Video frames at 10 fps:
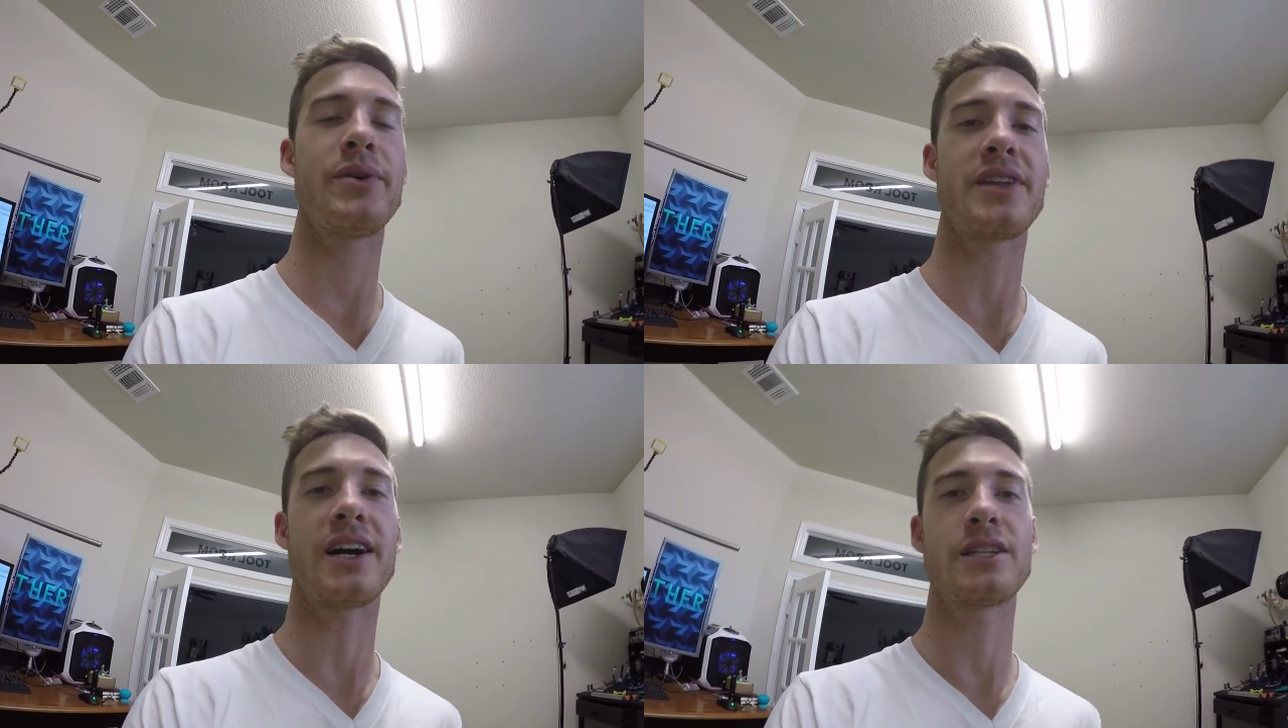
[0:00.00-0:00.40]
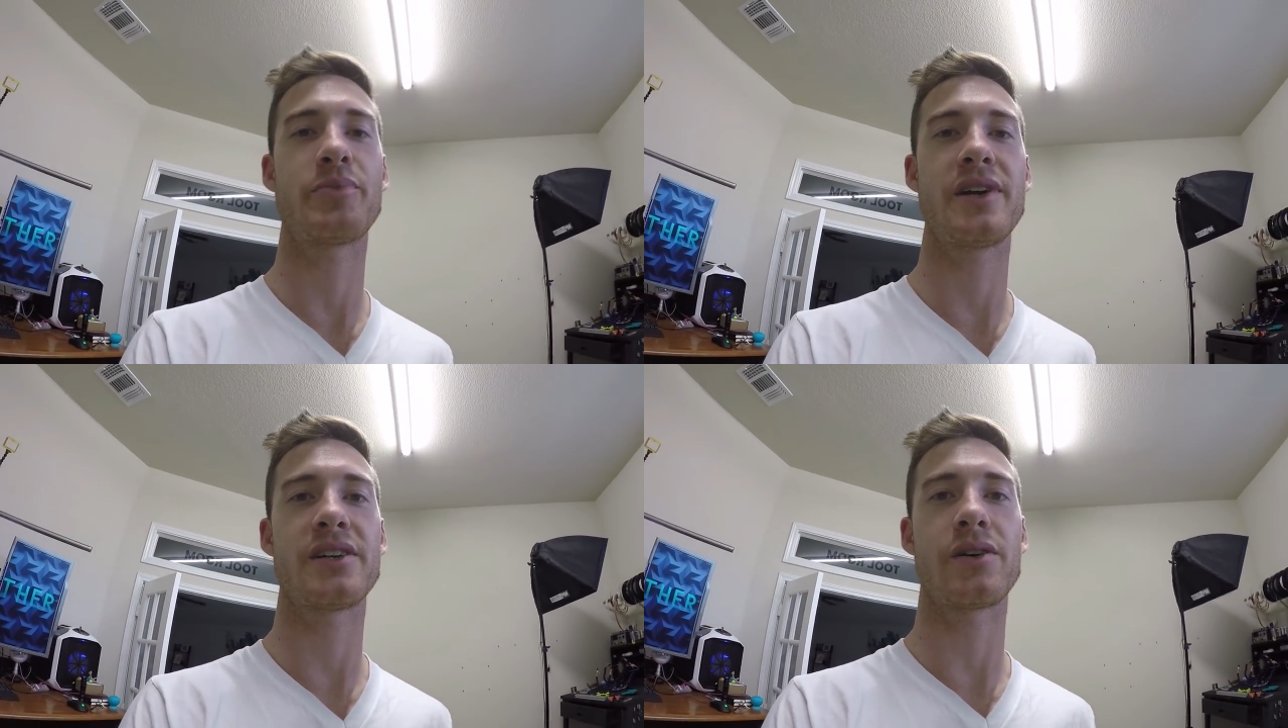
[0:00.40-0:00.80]
with
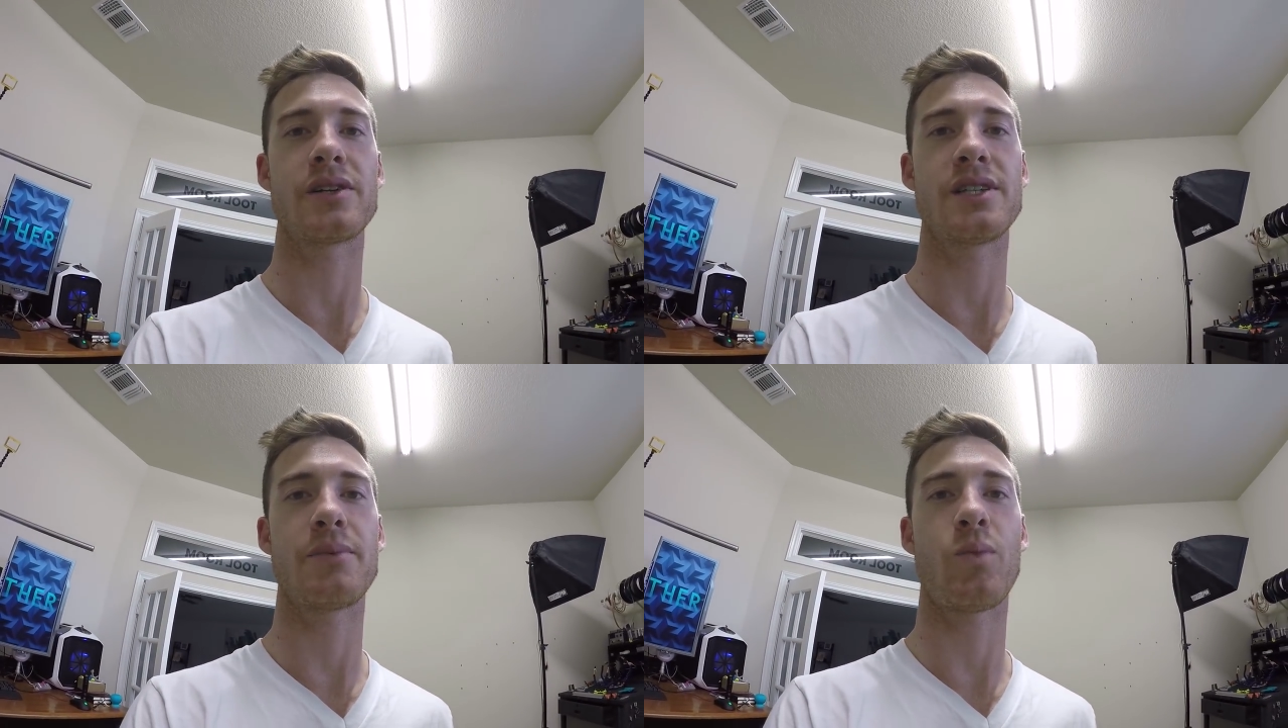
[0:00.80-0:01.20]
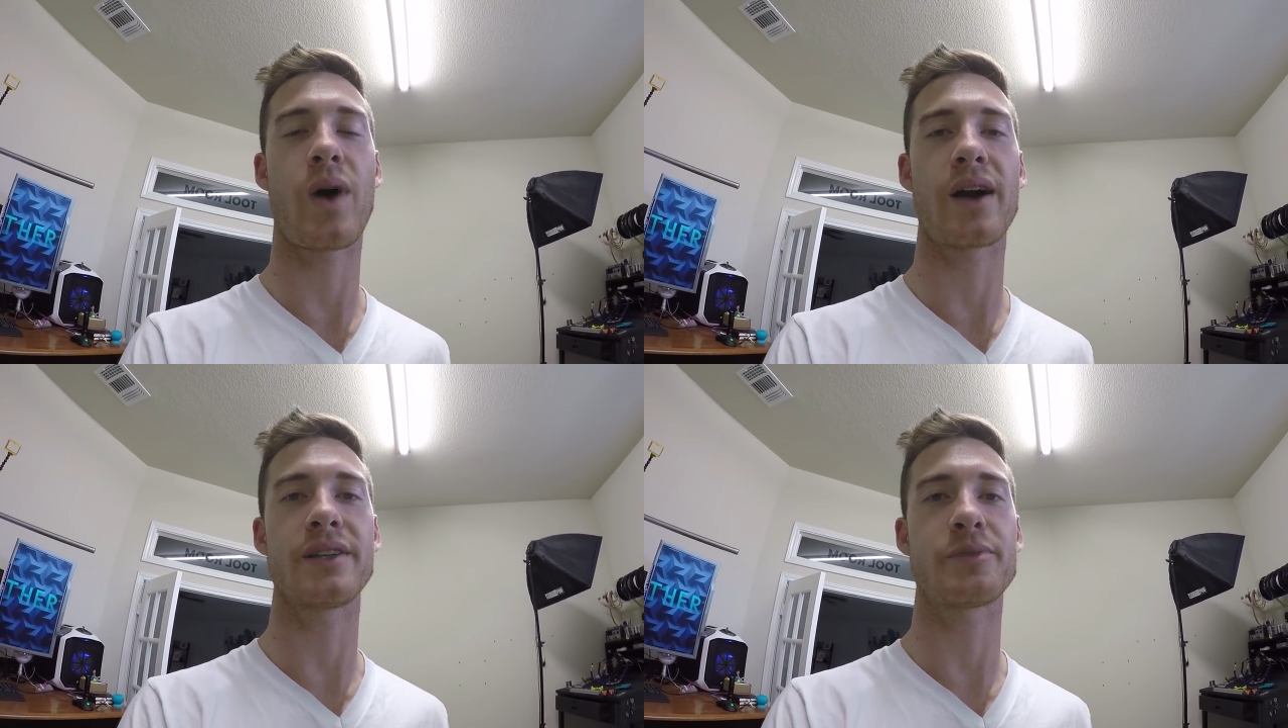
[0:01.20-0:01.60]
OctoPrint or some
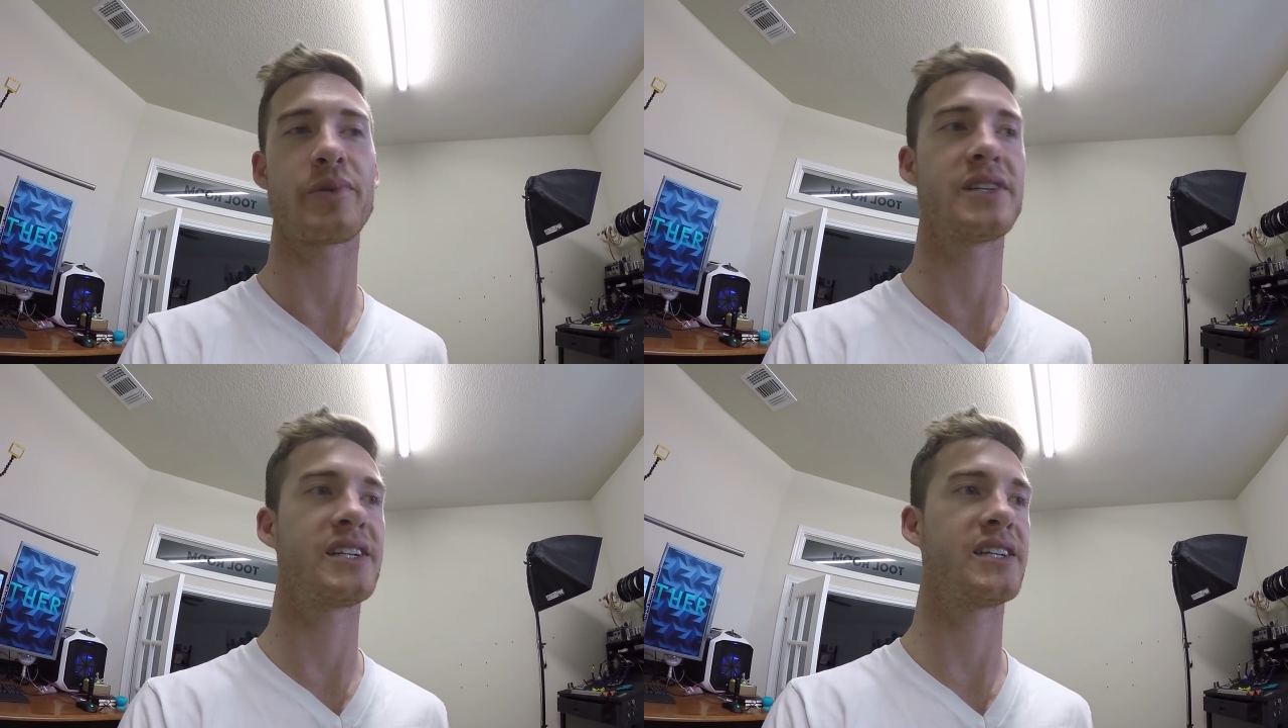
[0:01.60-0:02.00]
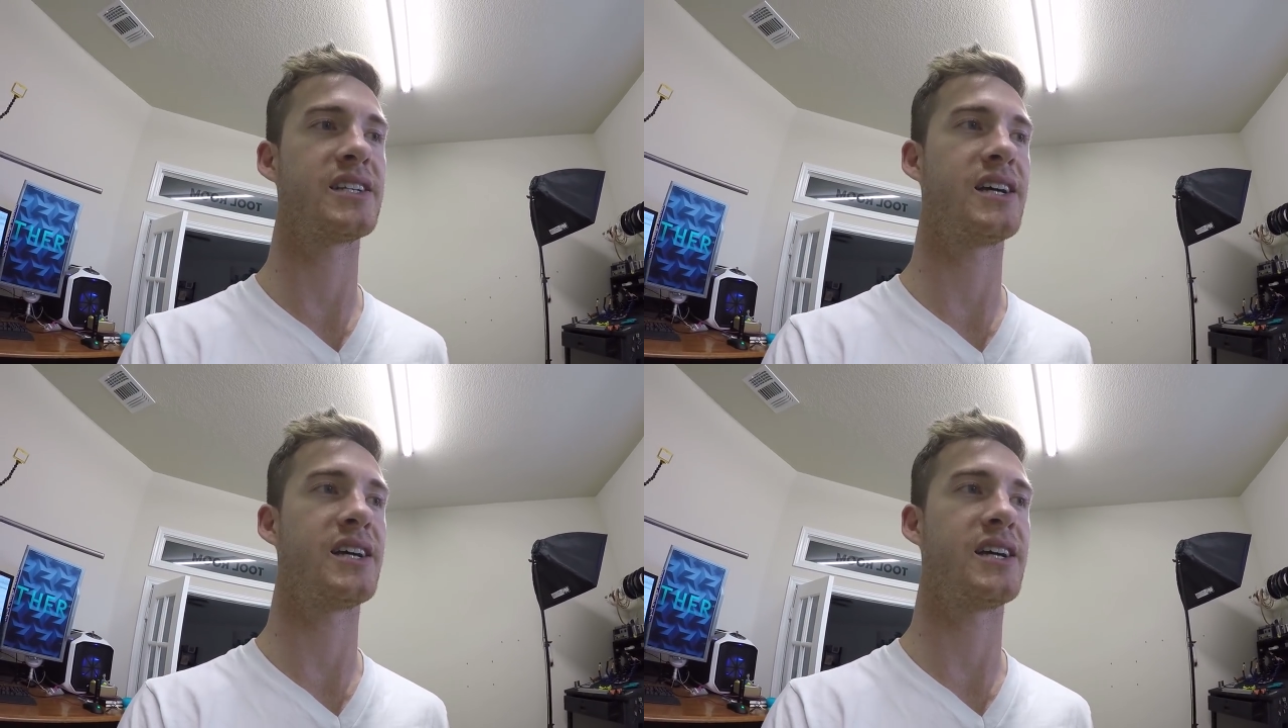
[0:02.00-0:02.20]
wireless printing